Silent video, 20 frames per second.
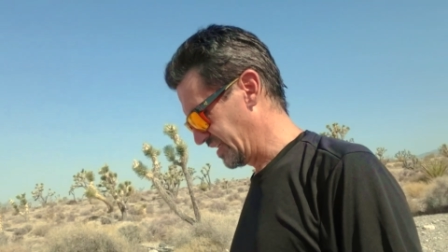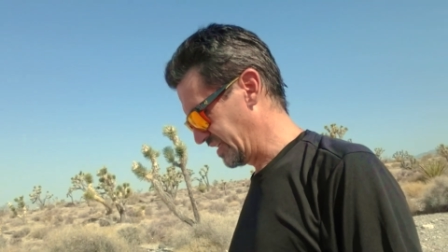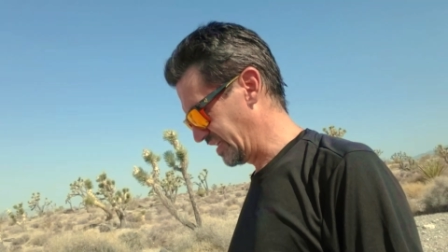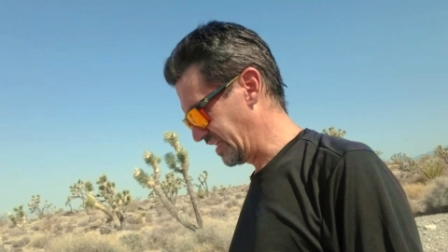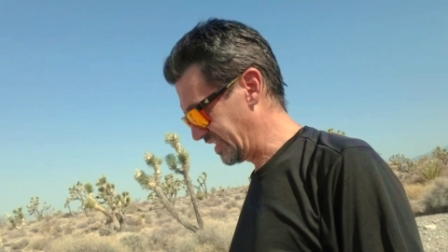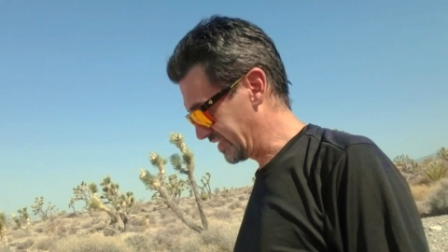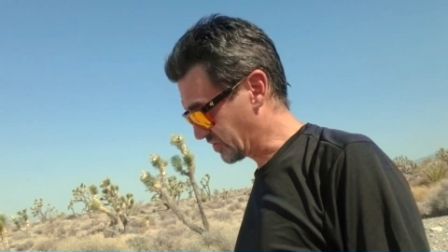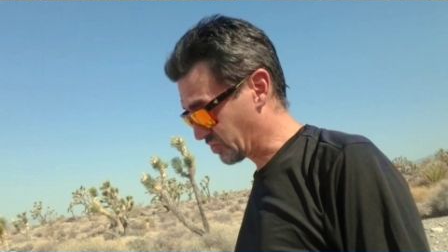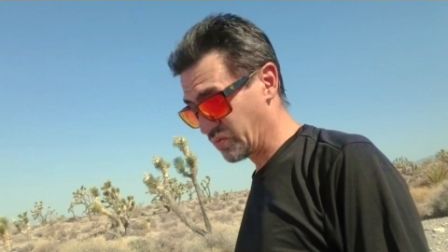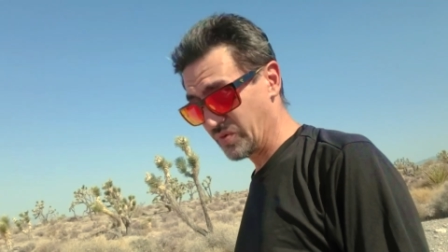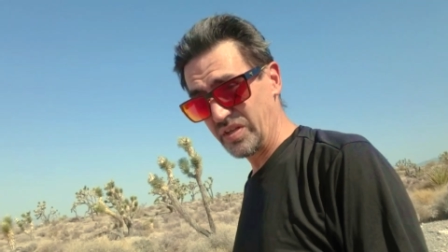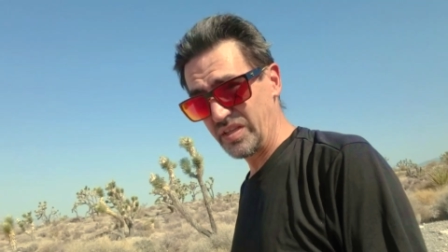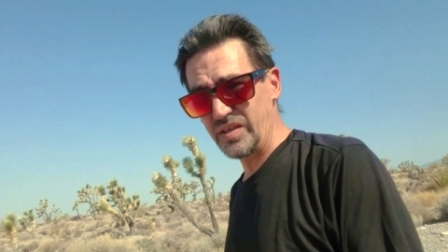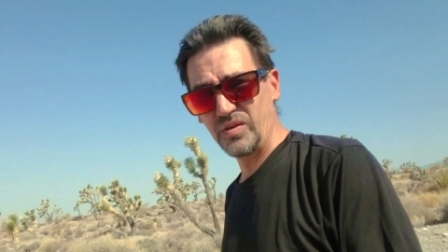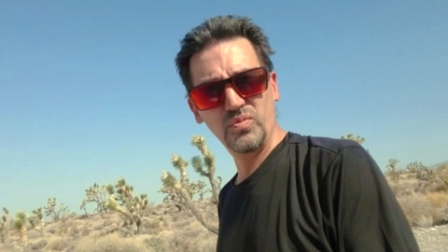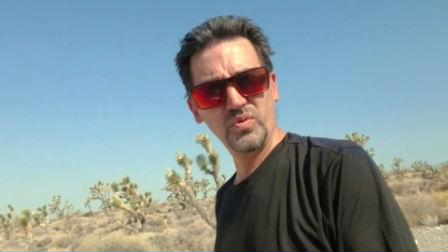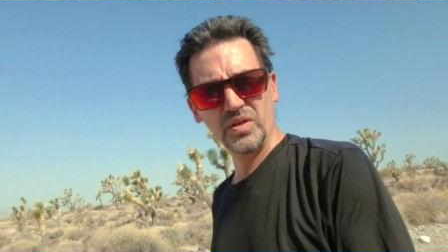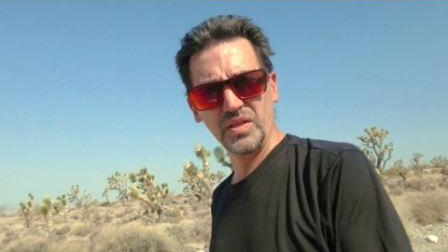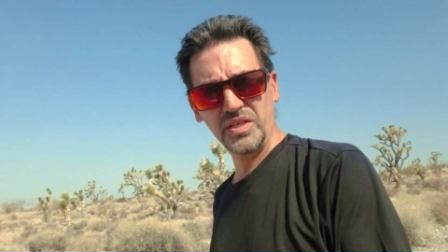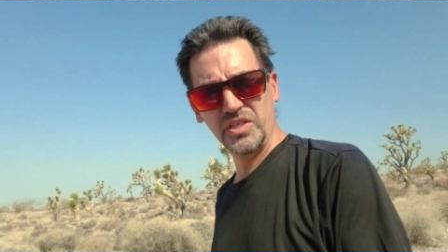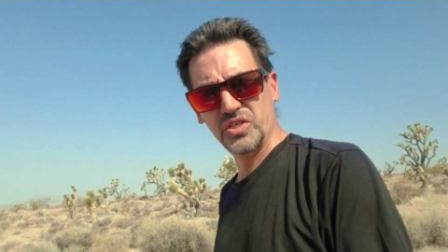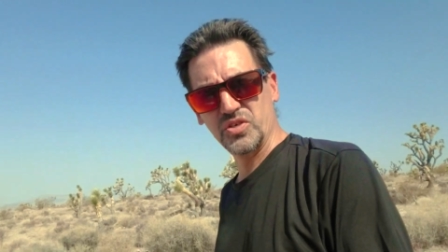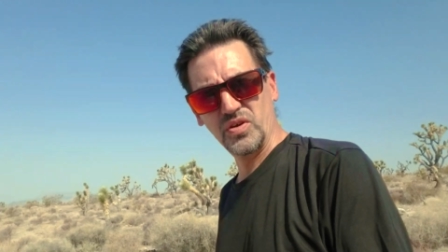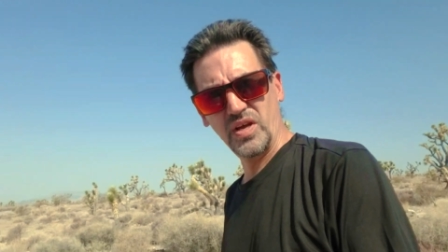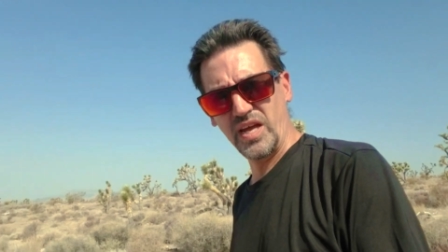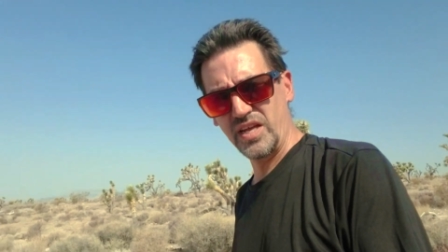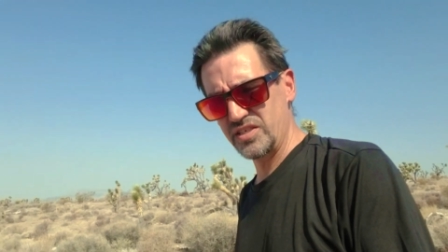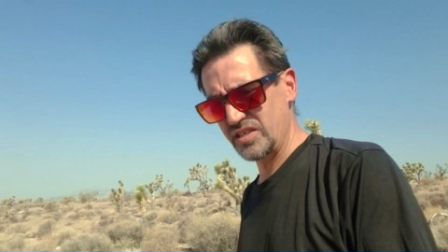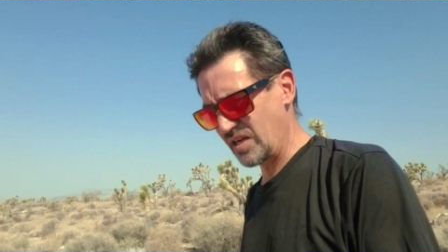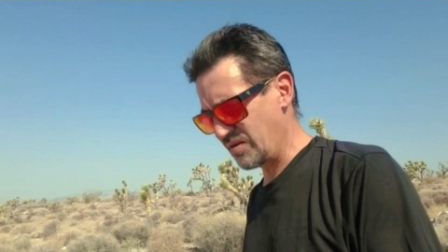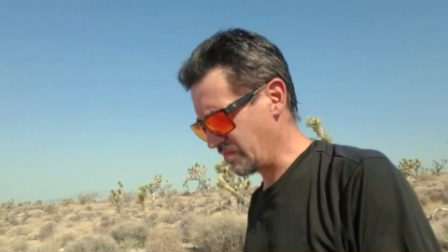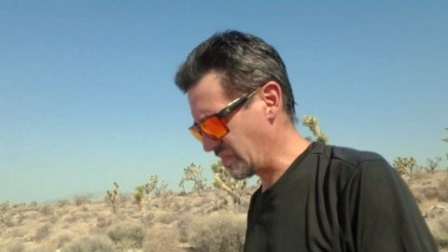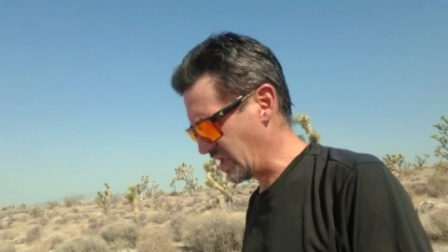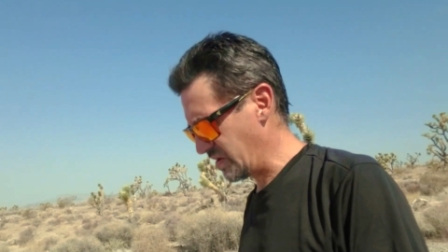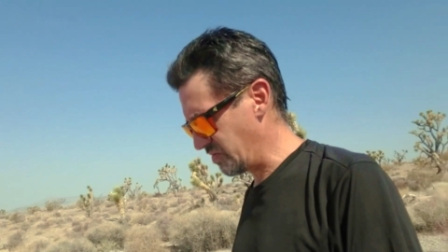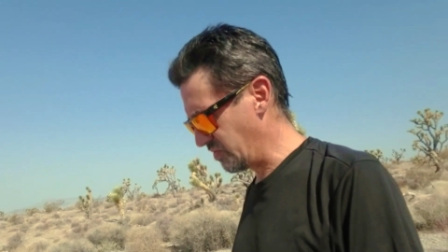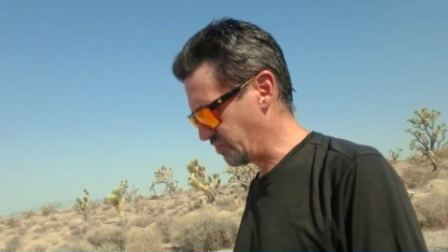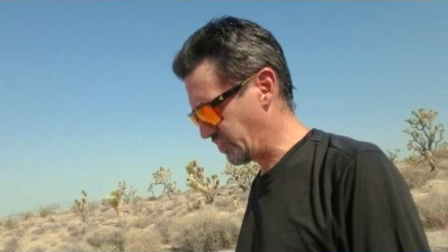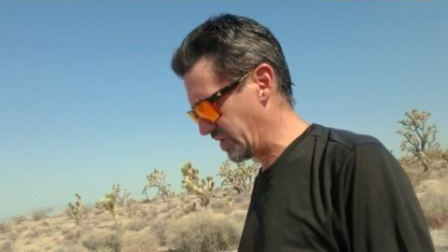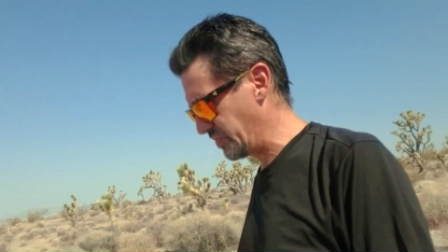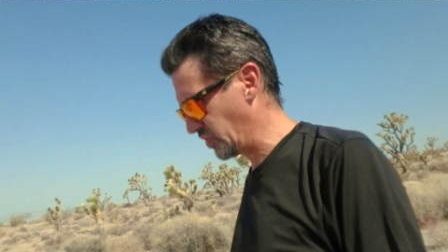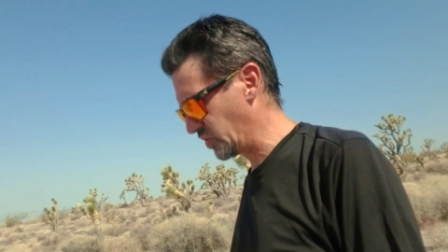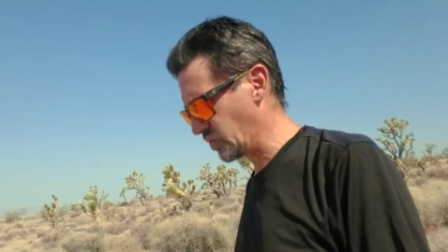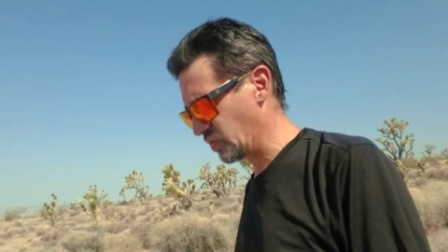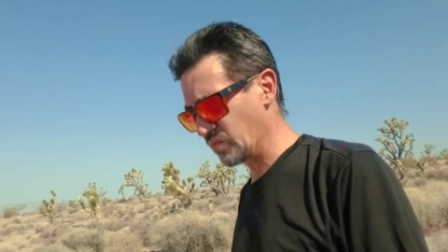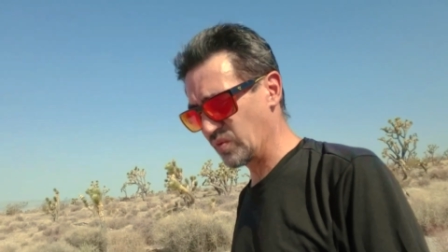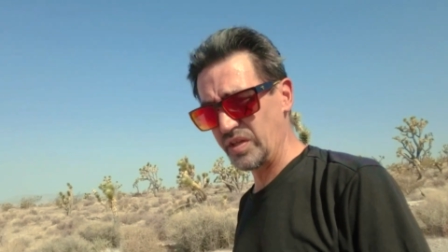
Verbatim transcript: It's really, really strange. And people don't